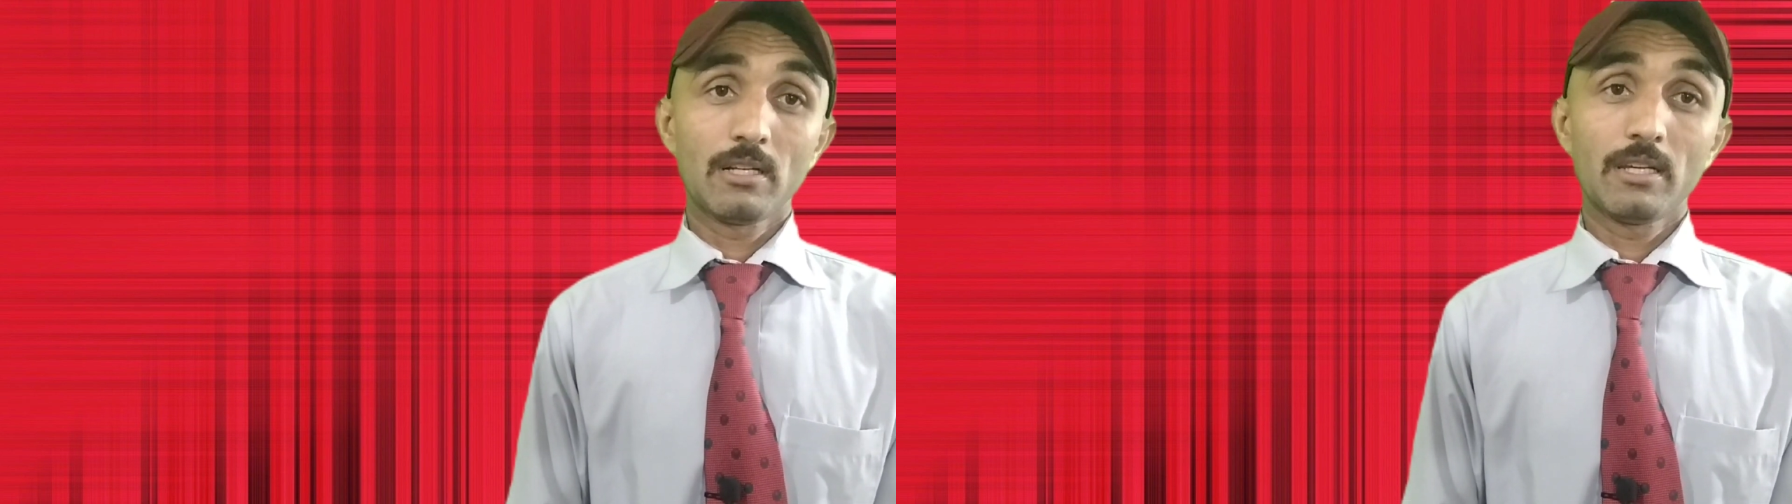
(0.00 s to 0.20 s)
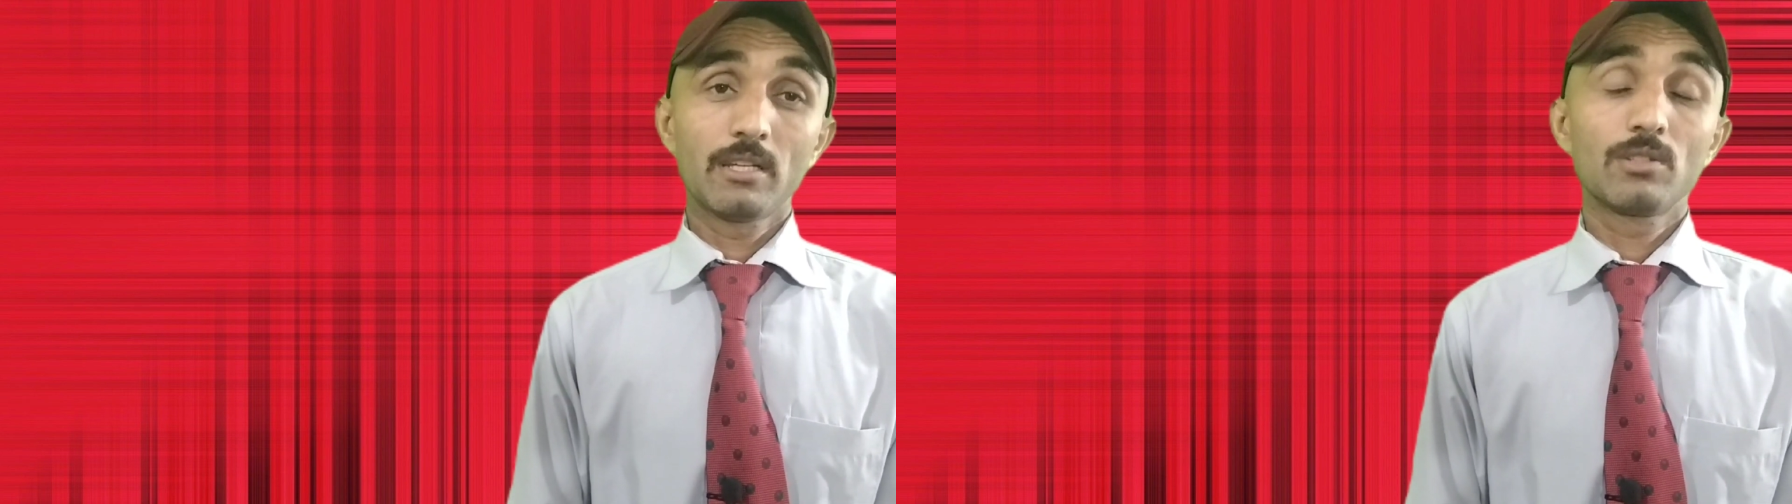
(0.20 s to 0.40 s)

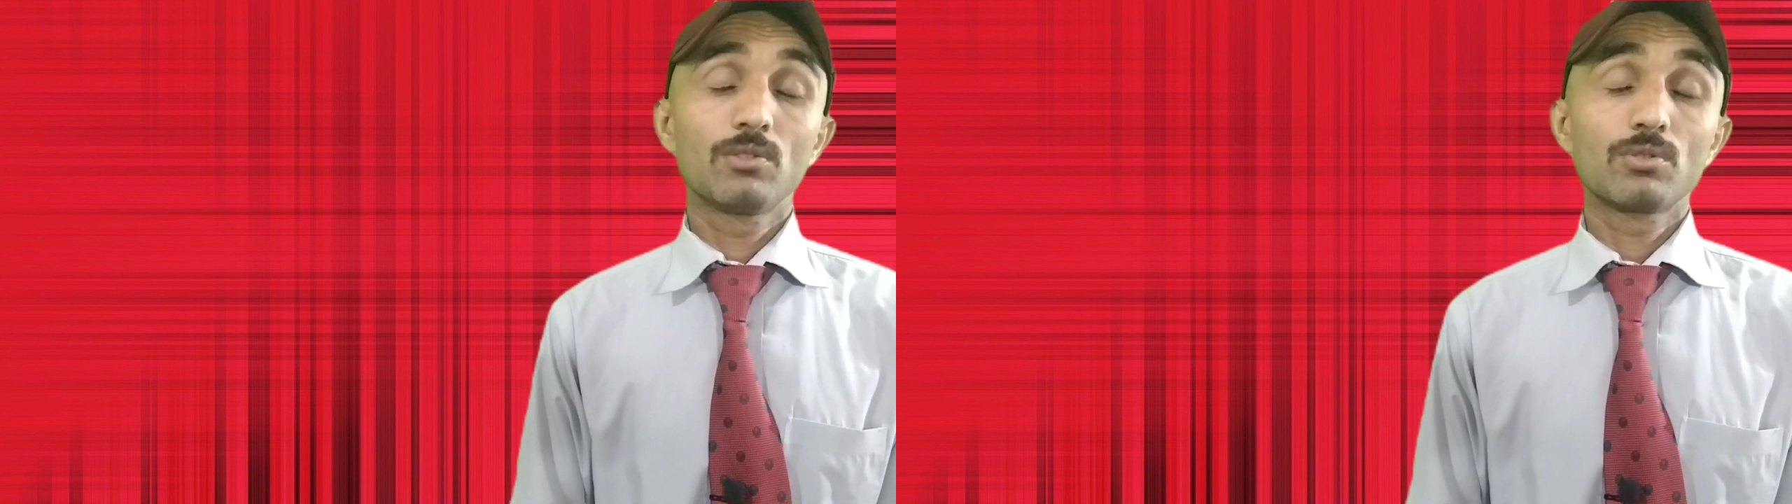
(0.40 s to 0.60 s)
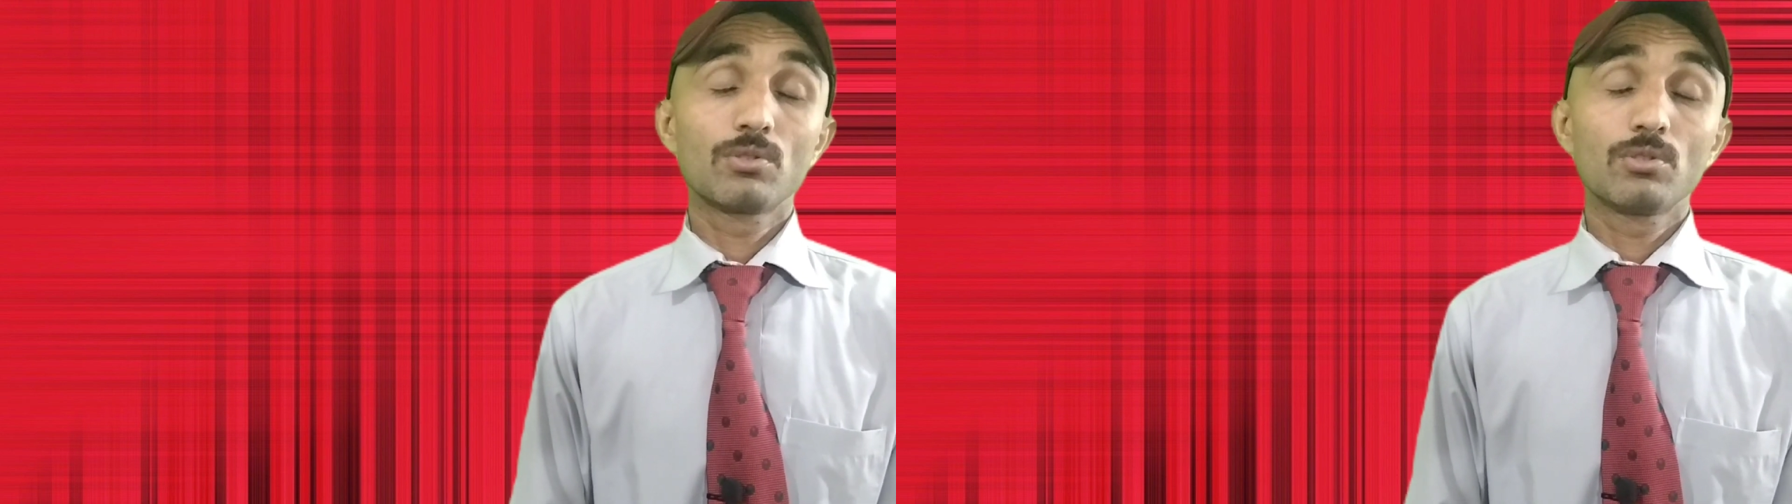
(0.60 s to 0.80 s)
Like
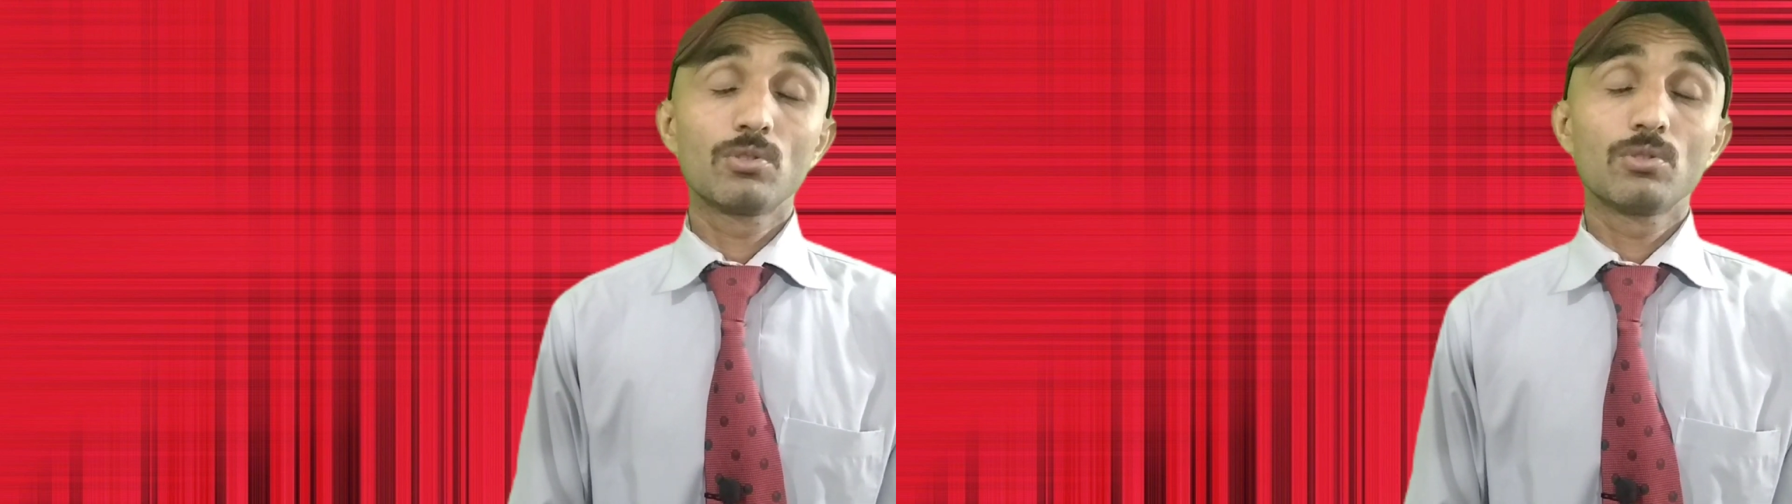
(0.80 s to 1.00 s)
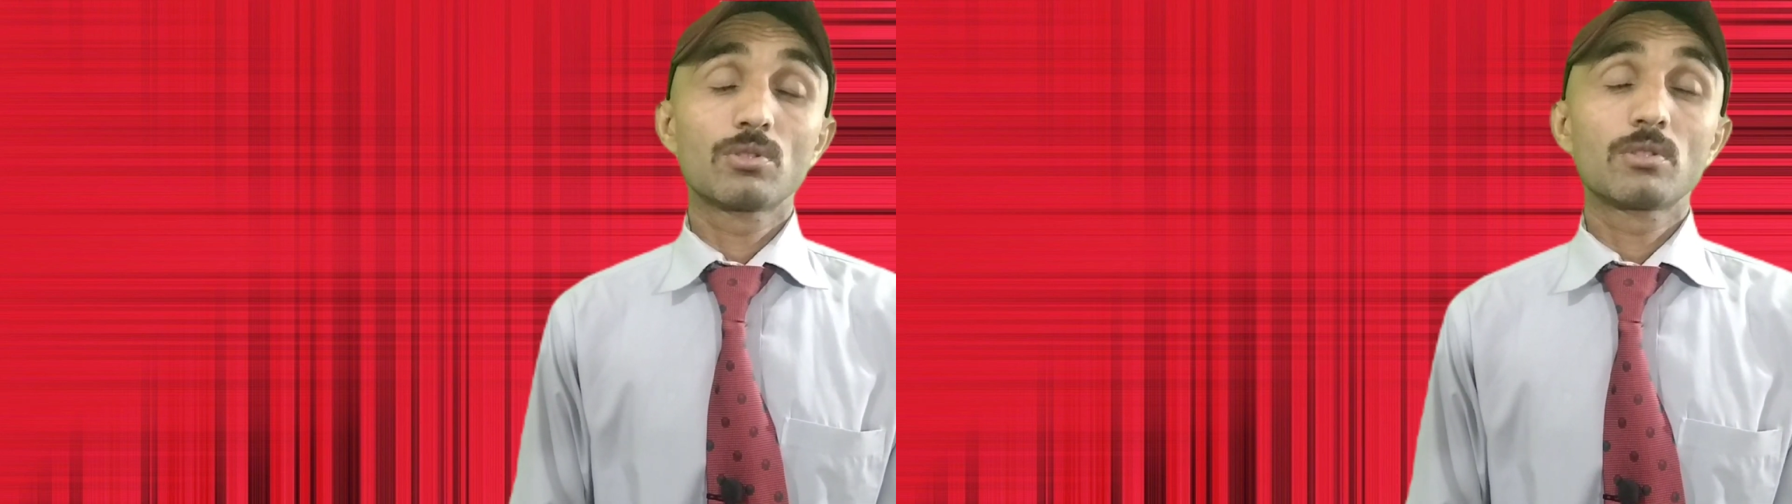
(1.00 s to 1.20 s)
you should
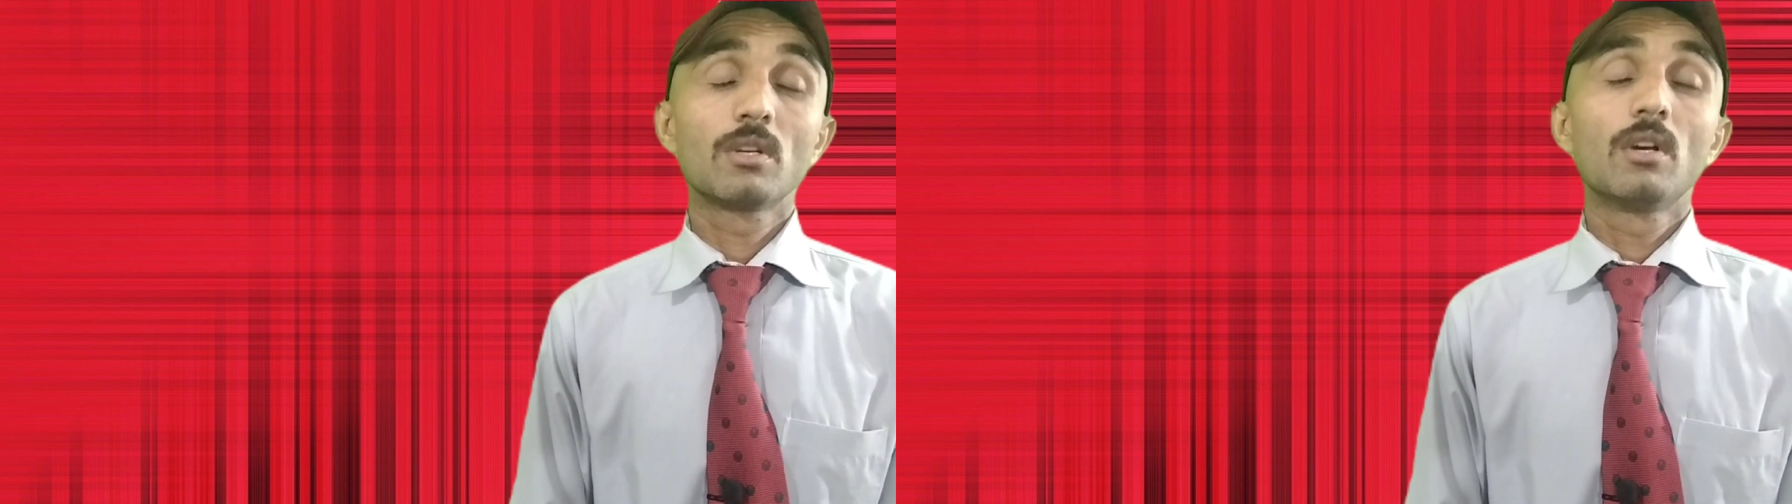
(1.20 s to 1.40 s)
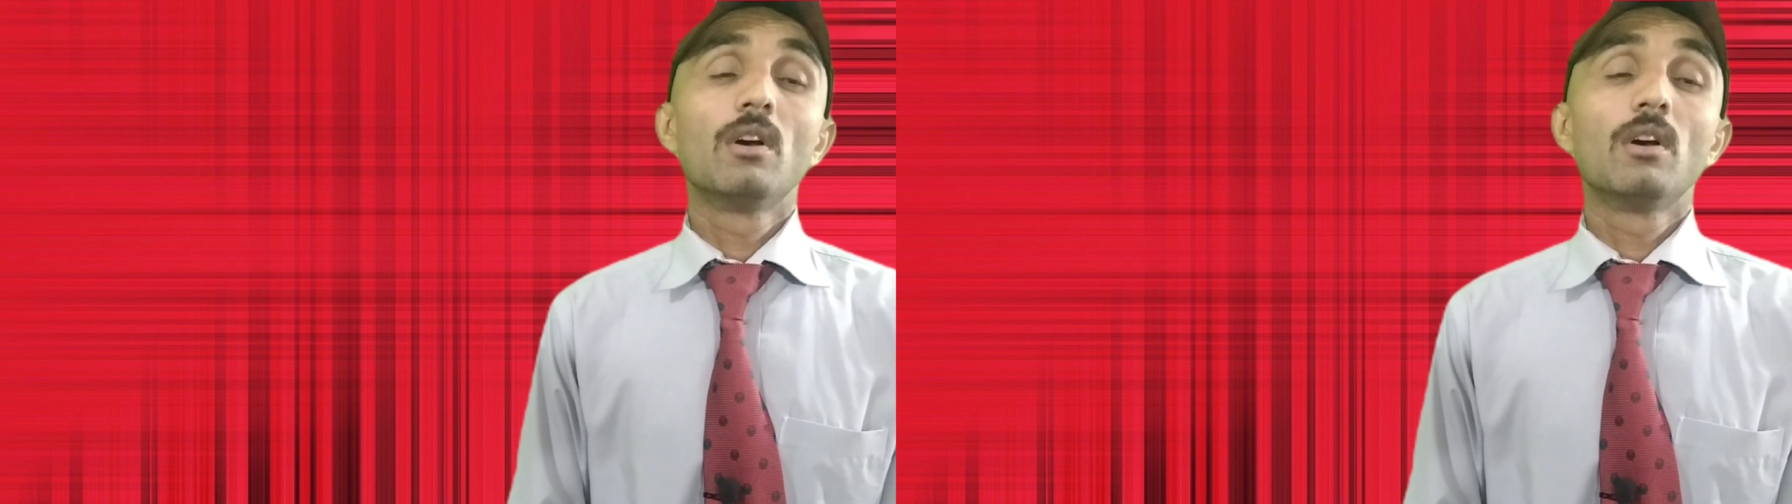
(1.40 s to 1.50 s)
use